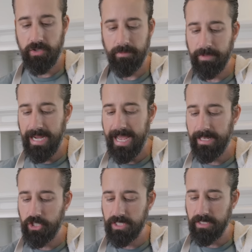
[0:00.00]
so I'm gonna
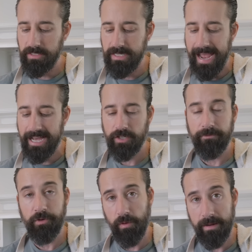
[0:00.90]
add just a dash
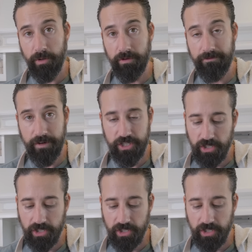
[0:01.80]
of the red boat fish